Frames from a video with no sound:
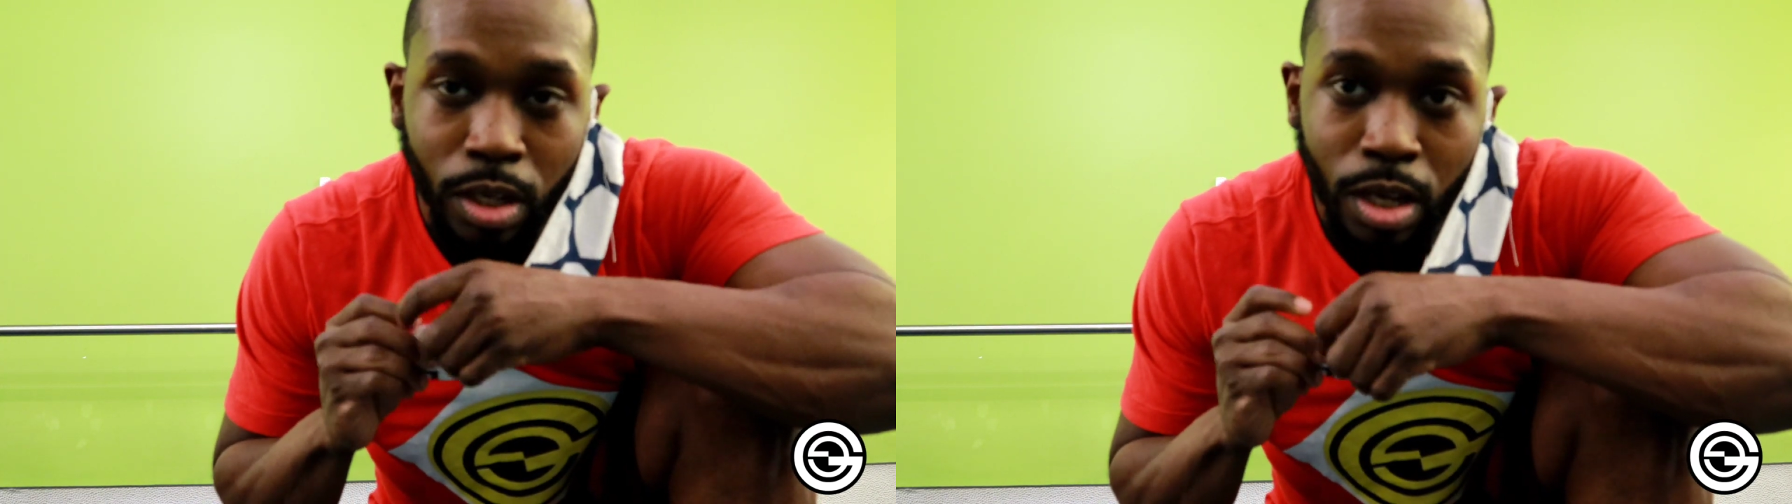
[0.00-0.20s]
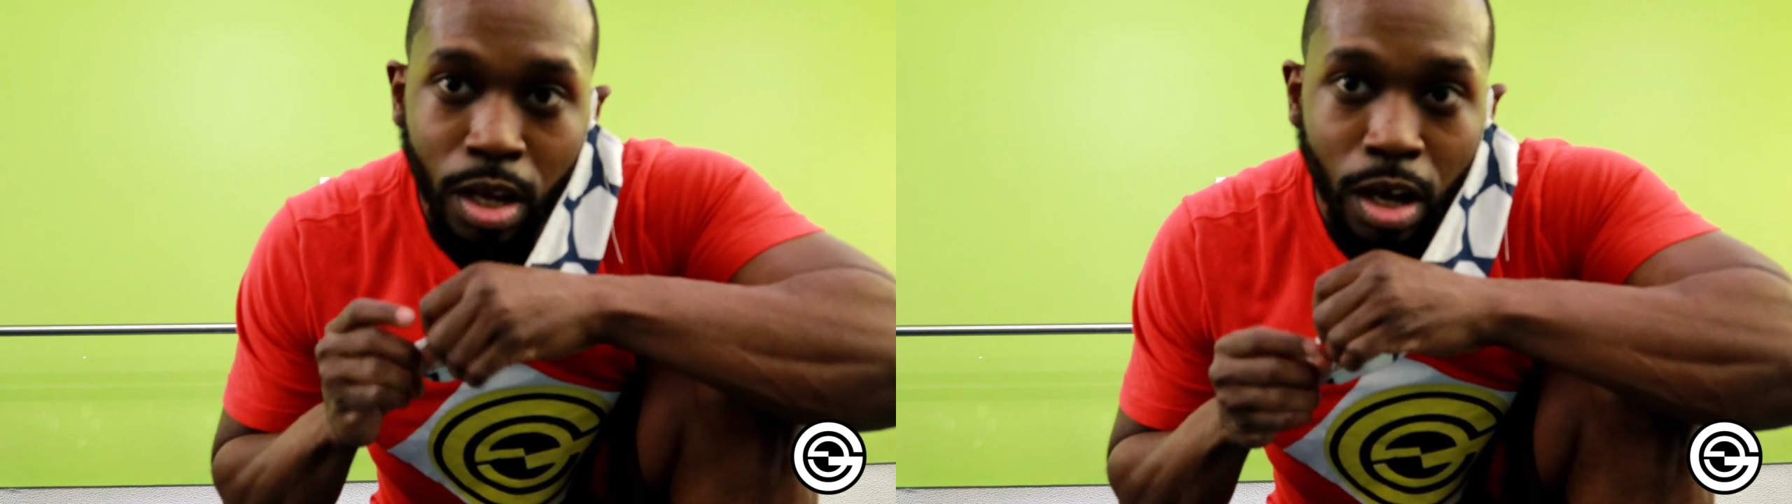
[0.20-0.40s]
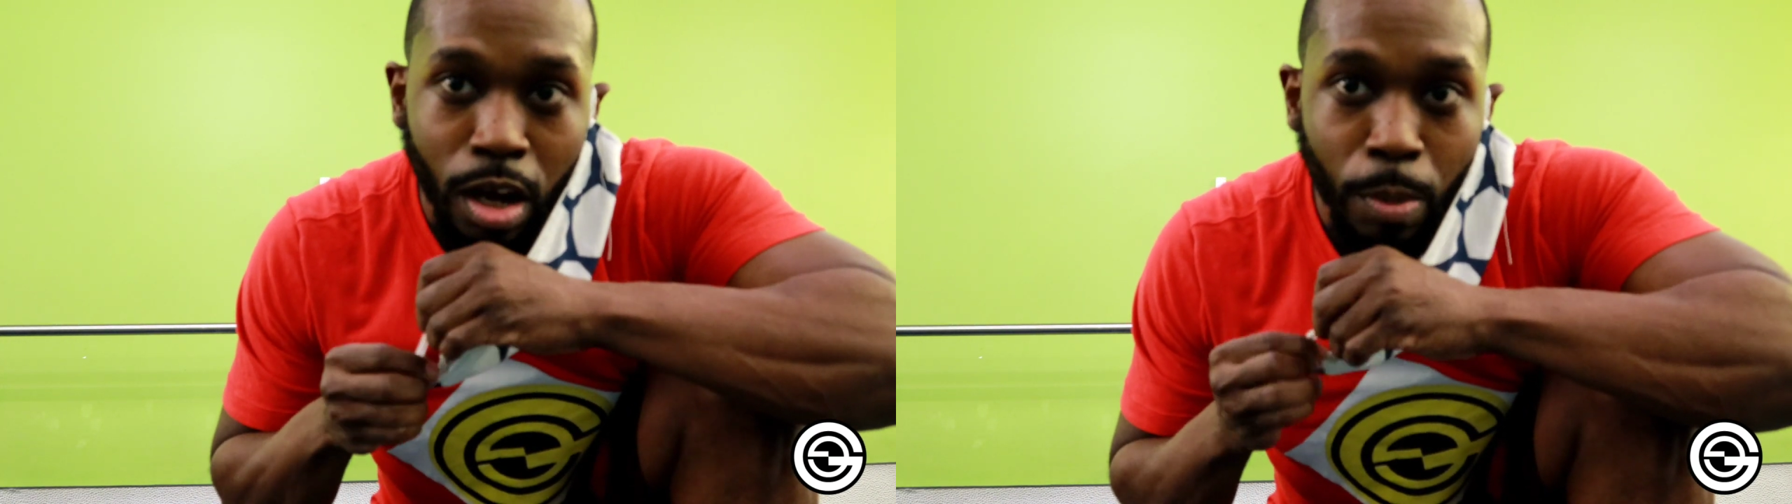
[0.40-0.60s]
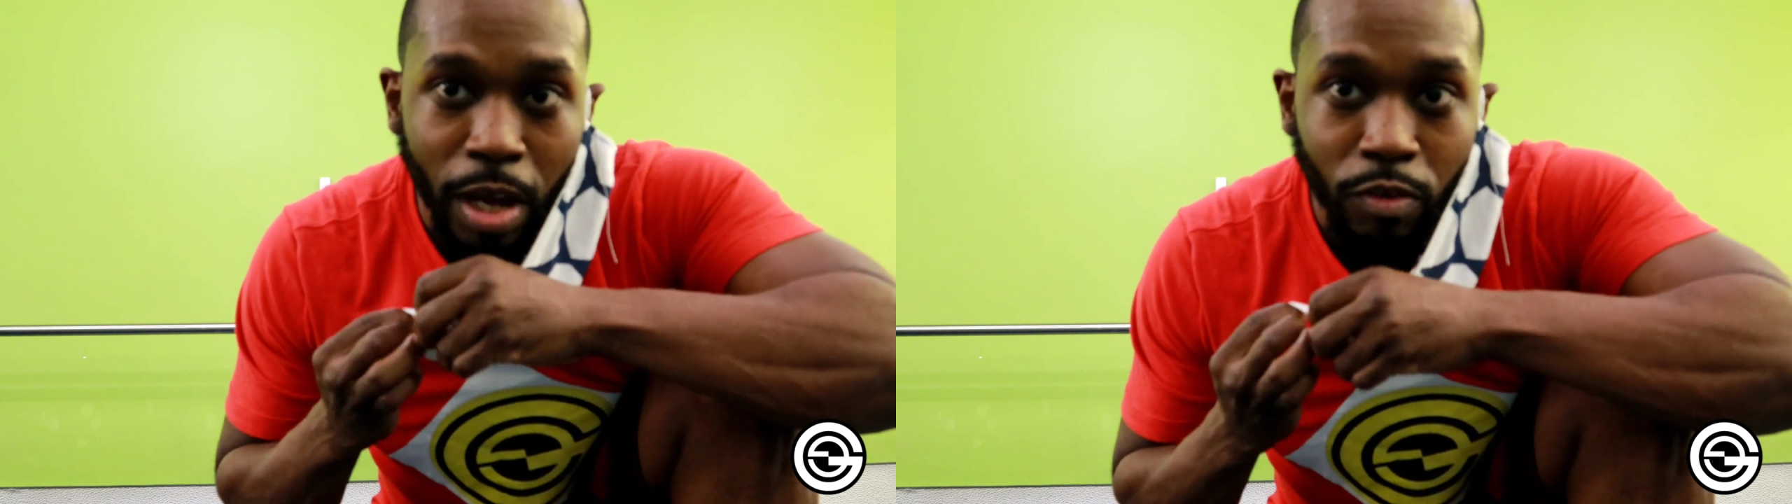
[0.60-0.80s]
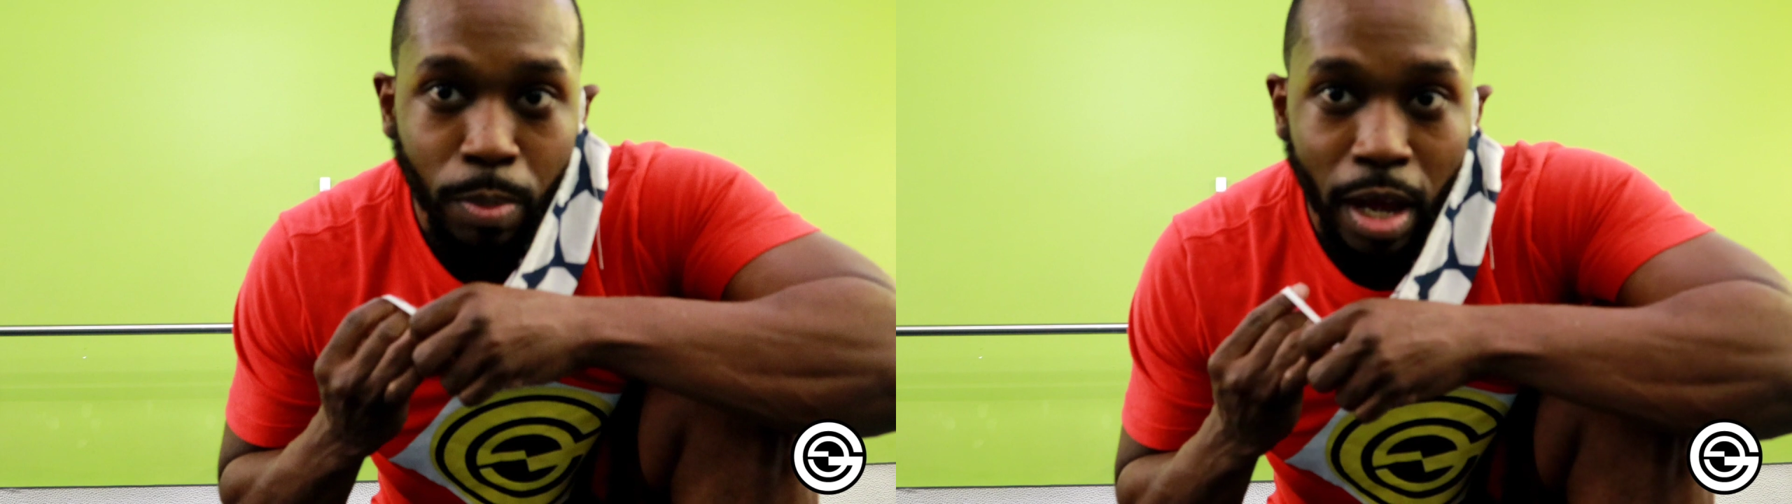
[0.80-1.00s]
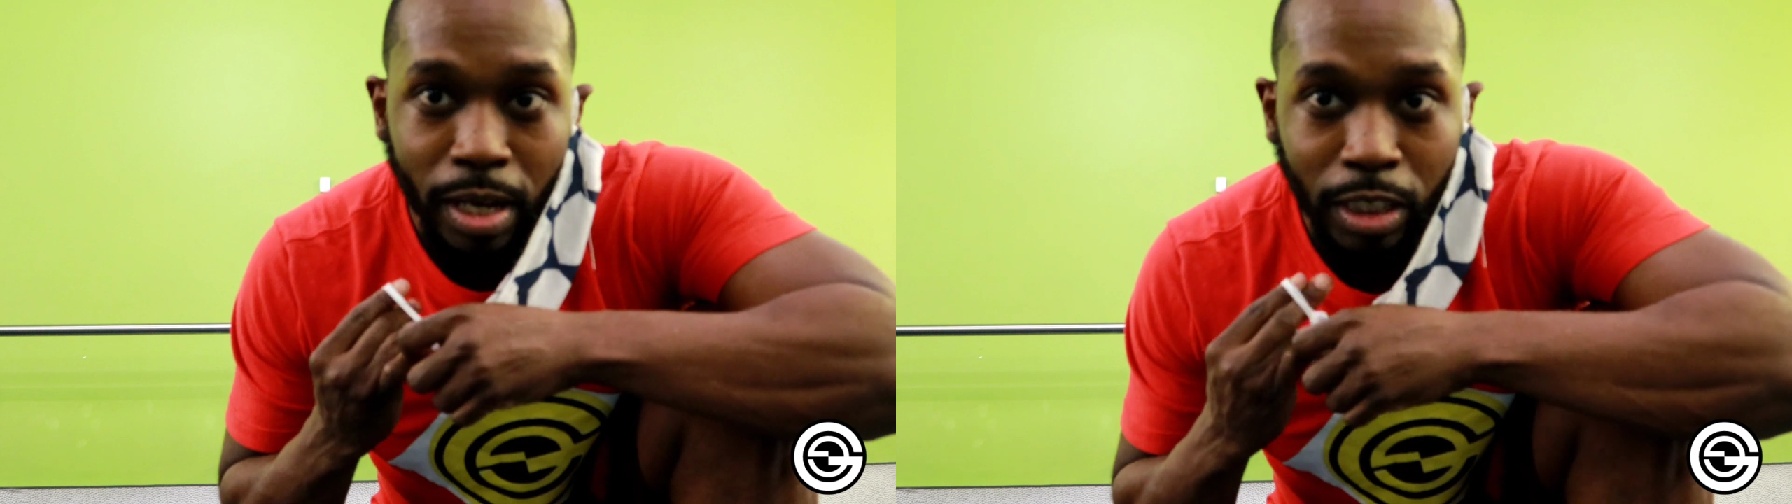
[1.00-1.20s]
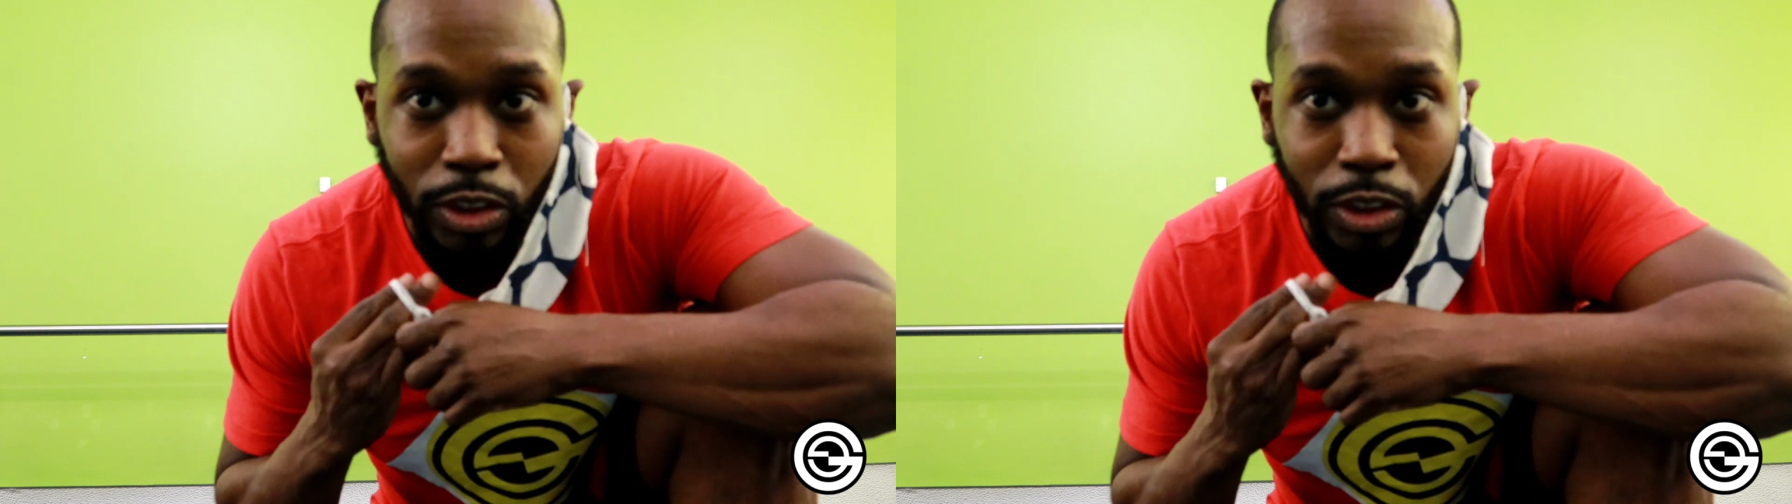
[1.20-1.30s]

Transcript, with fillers: Um, everybody I